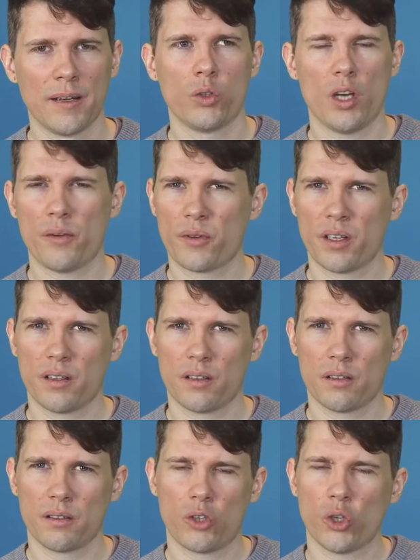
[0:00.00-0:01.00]
You have a
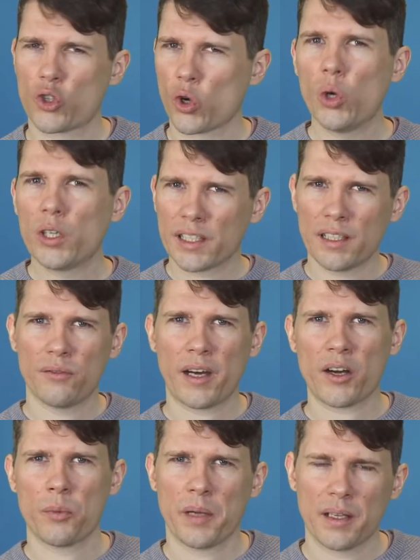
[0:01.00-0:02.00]
controlled
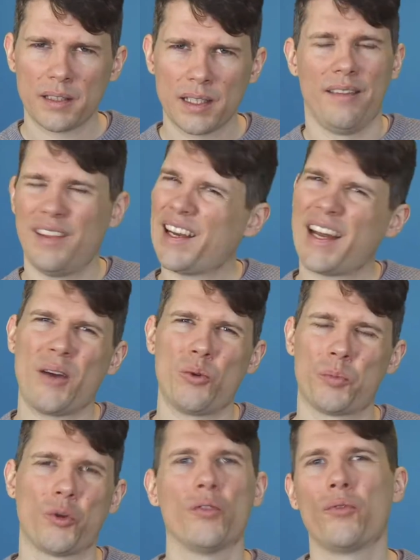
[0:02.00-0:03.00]
environment, then I would
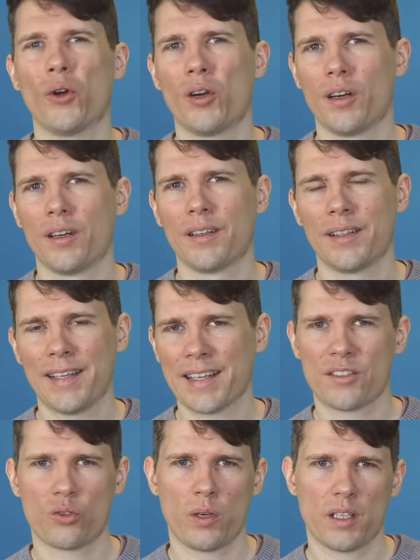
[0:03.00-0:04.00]
prefer gut
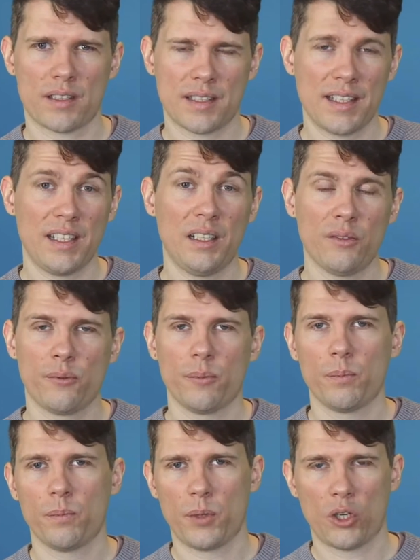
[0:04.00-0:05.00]
strings still
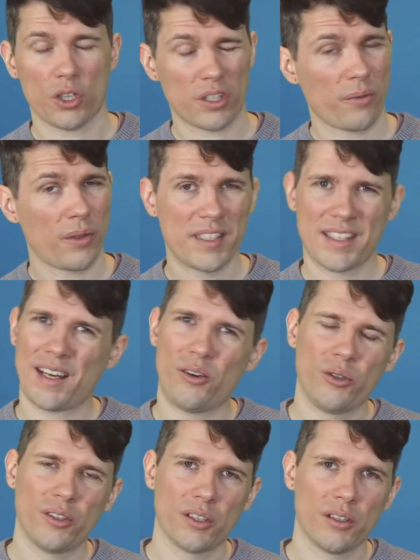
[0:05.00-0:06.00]
because of the
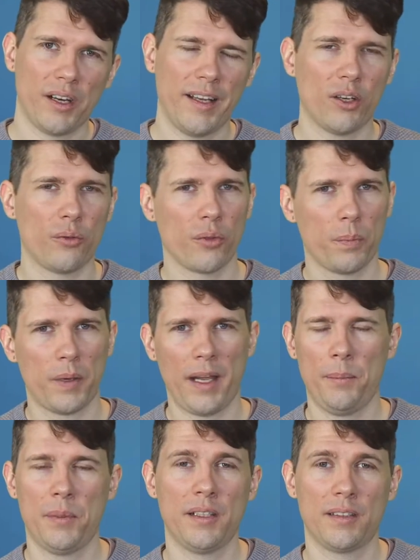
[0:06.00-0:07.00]
sound and of the
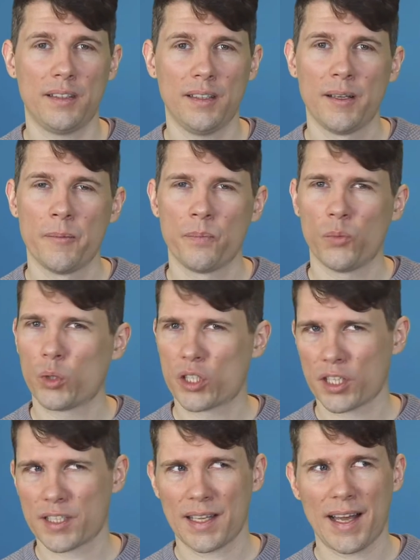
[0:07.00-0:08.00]
playability, which
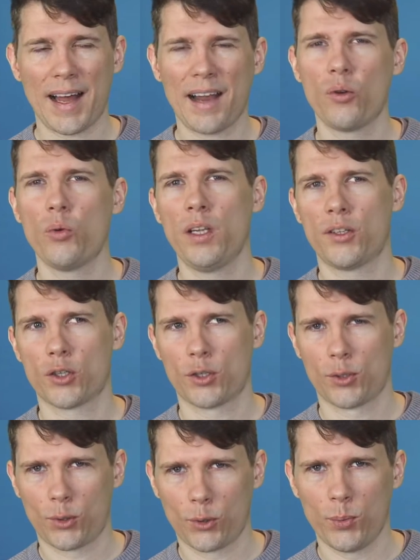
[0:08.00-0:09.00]
is
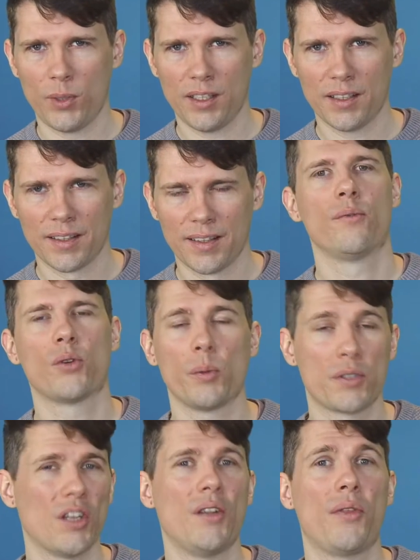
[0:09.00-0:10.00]
unreached to me from
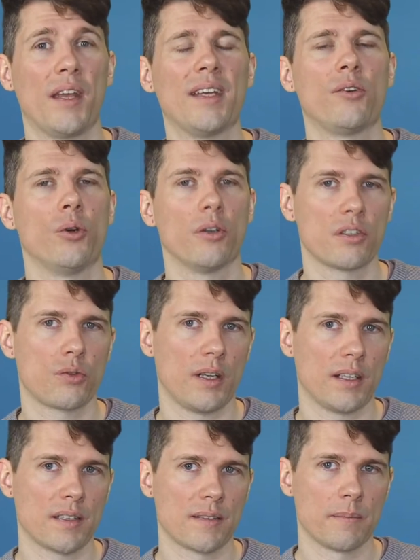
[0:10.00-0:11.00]
synthetic core
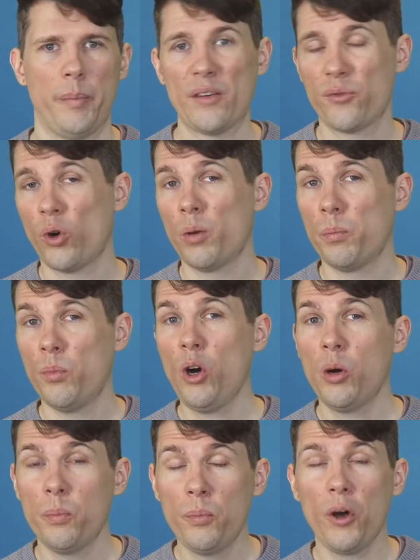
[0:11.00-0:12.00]
strings. But for a more
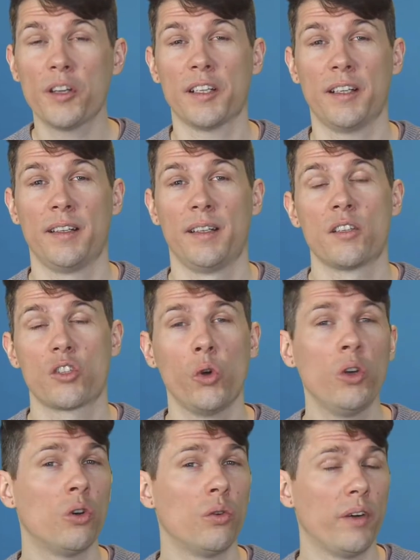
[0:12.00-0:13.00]
modern
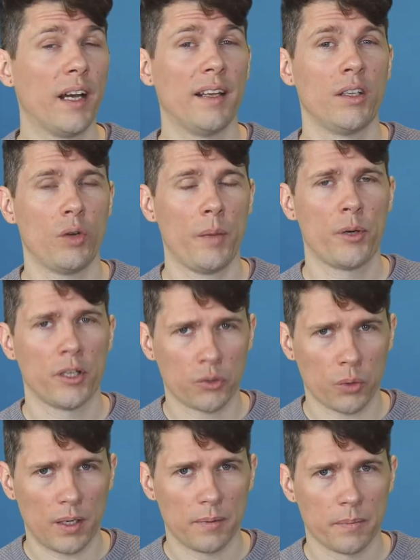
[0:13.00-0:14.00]
solo violin
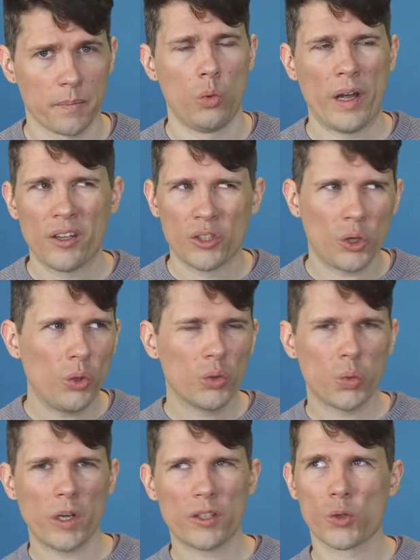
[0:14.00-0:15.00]
repertoire, where you don't
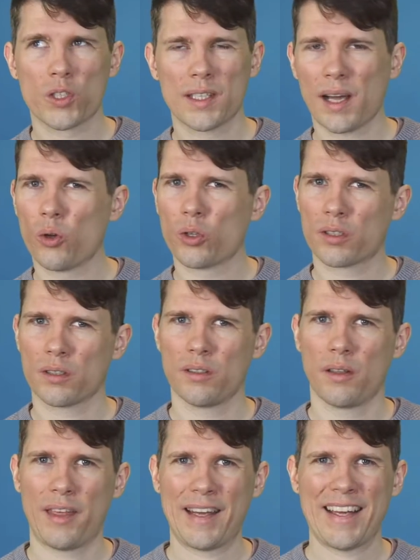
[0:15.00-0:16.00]
want to sound
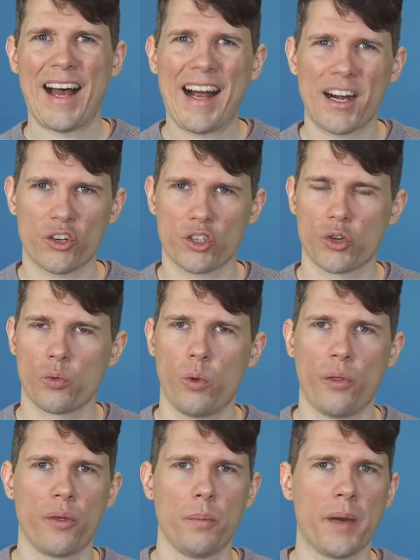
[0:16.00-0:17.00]
that harsh
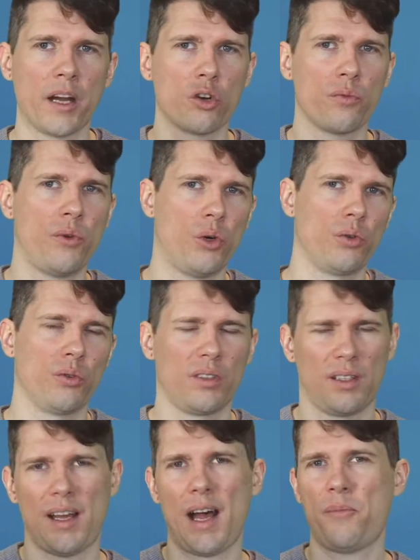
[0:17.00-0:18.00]
with the microphone
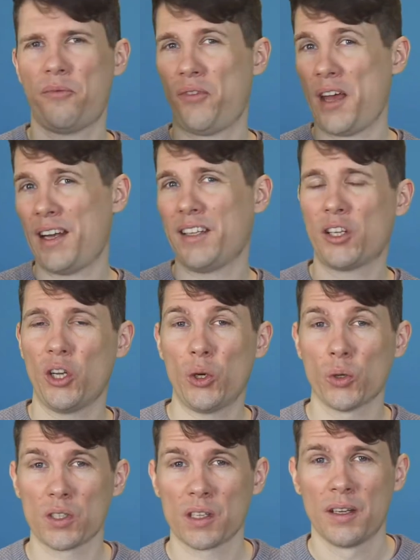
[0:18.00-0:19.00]
up fairly
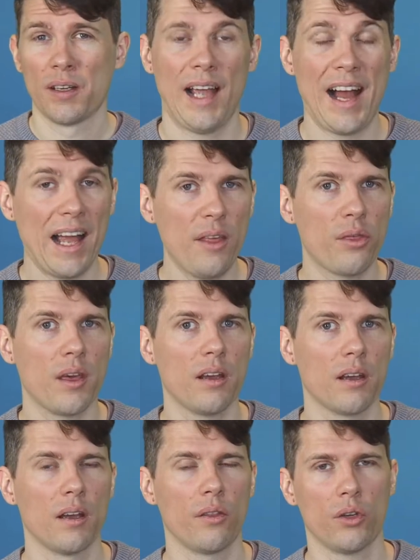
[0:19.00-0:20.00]
close, I
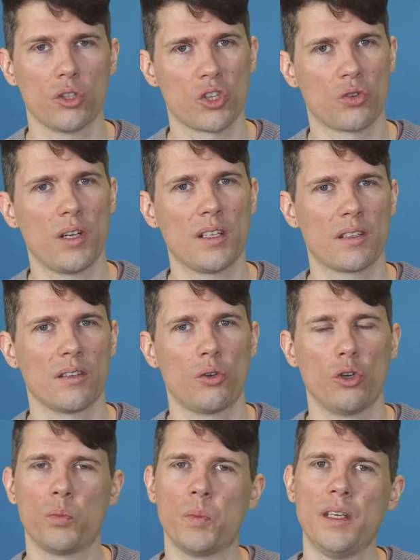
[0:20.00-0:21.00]
think those strings
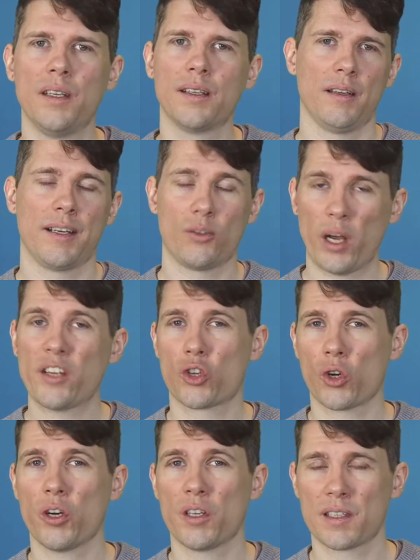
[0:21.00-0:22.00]
could be a great
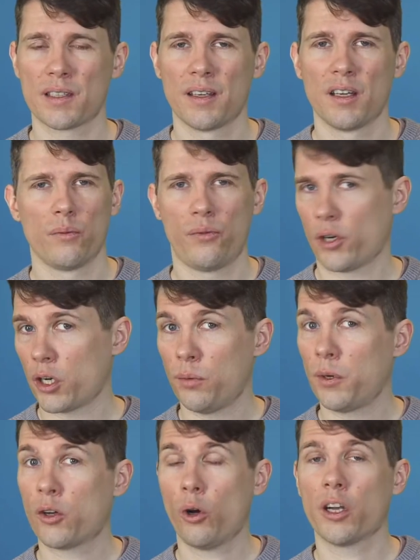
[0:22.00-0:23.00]
choice for a
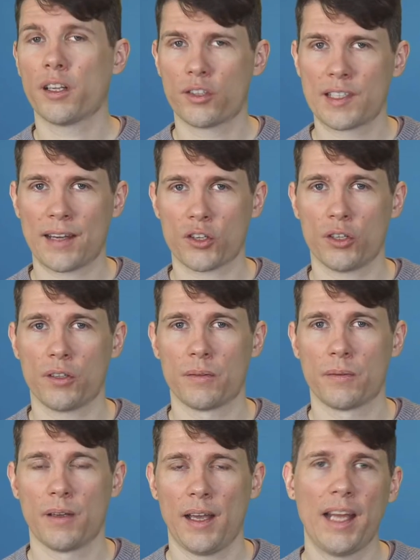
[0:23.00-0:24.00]
recording session
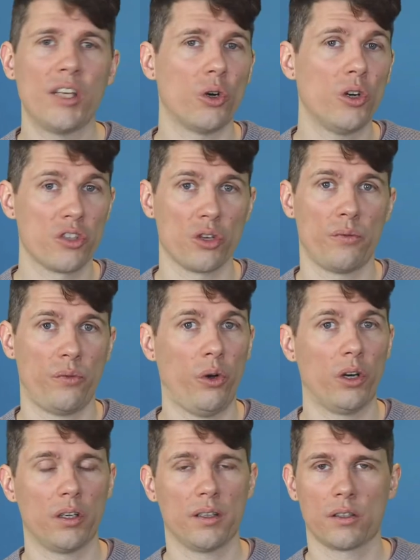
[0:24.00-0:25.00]
and also
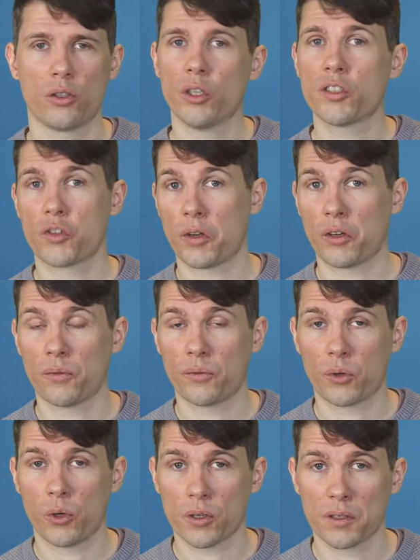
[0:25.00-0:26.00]
for a concert, of
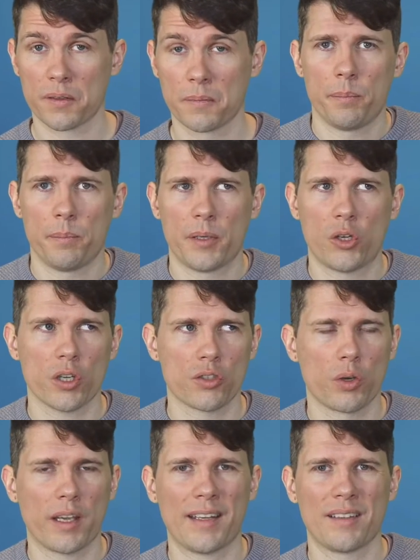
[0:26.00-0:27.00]
course, because you
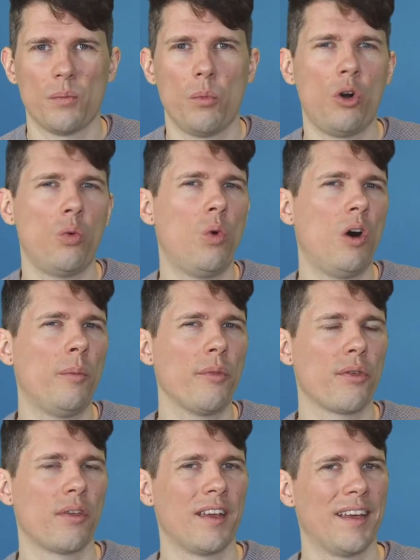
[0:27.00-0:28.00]
get more
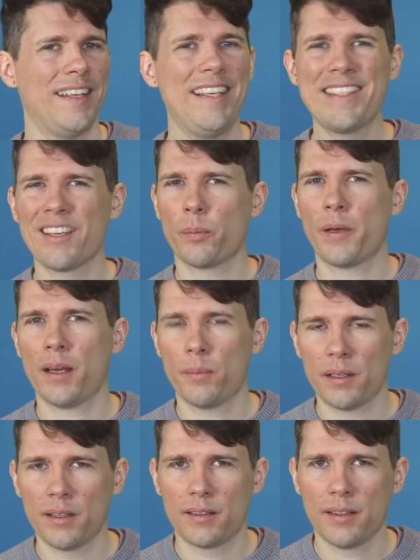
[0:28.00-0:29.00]
warmth, easier
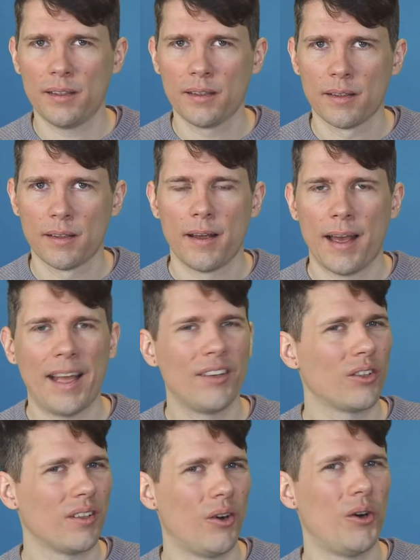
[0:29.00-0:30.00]
playability, and
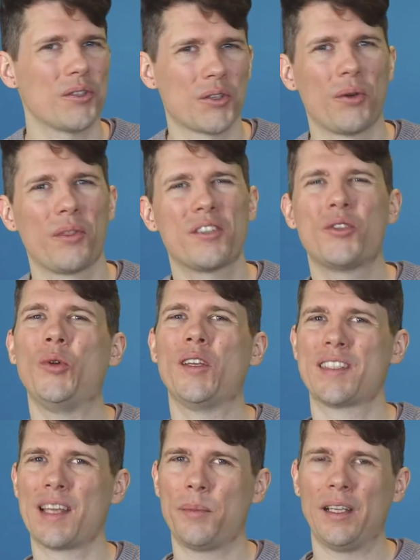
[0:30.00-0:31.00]
also the tuning
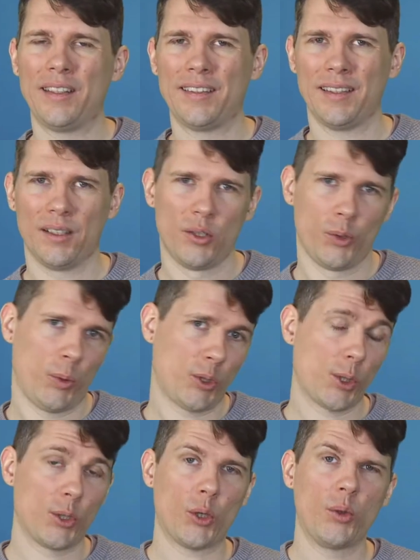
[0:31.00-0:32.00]
stability, which
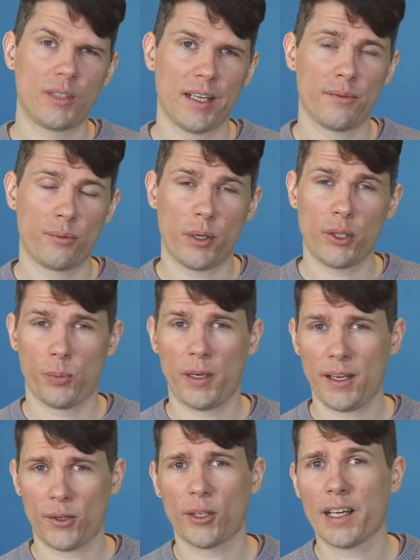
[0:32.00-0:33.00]
you don't have when you play
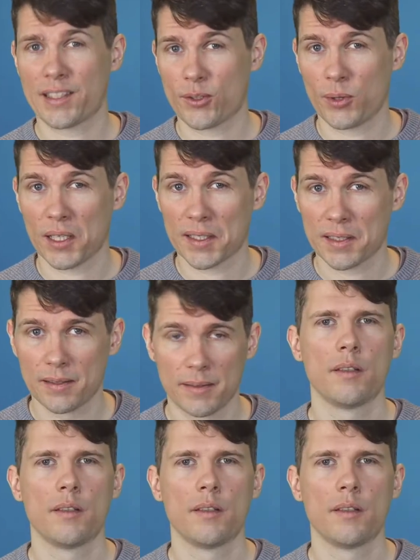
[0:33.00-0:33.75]
on gut strings.